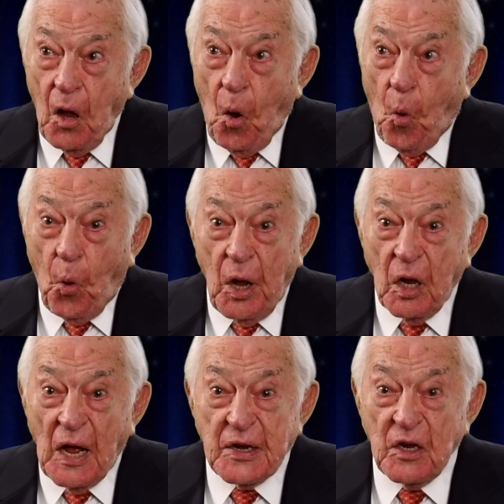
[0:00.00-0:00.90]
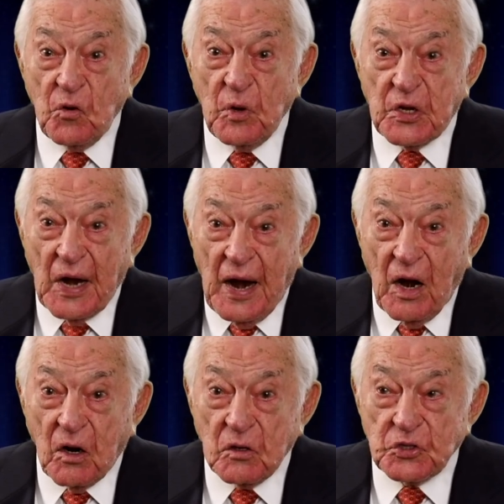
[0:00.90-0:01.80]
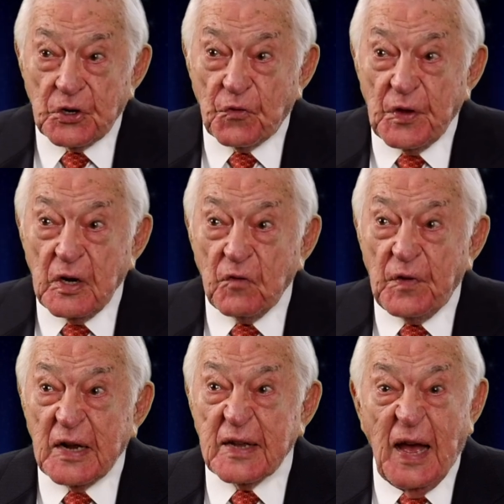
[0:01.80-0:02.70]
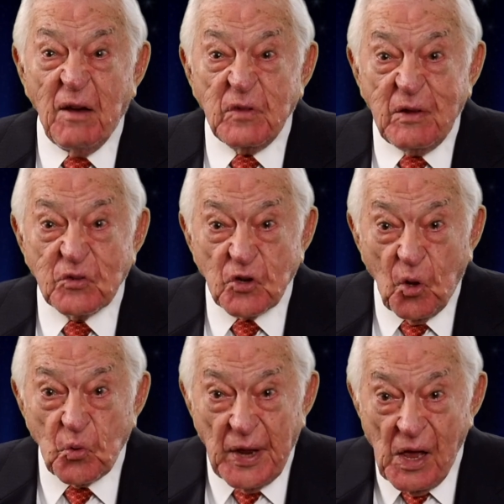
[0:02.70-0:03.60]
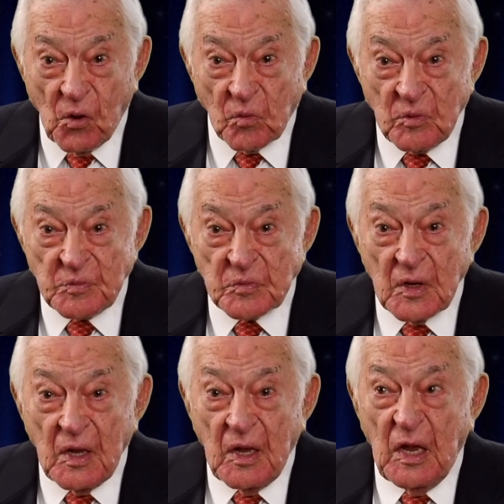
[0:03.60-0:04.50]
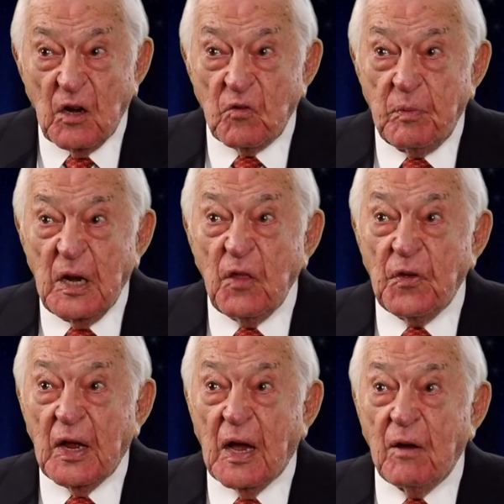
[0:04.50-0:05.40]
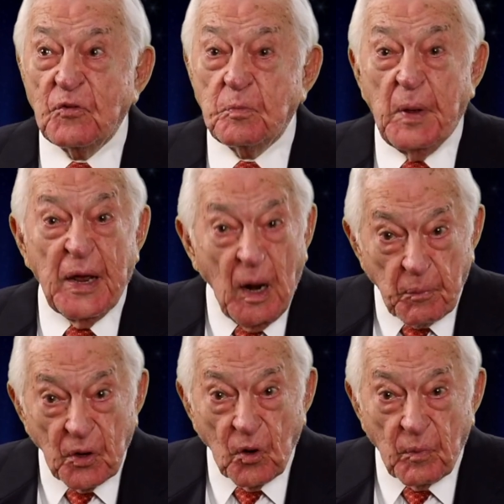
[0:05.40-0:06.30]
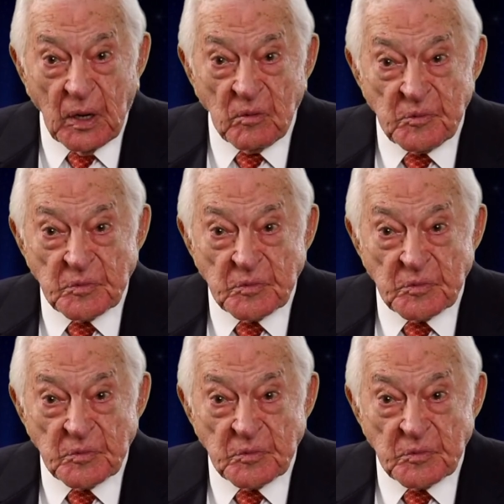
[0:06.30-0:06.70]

Well, I didn't retire, Seraphina. In fact, I haven't even slowed down. If anything, I've sped up a little bit.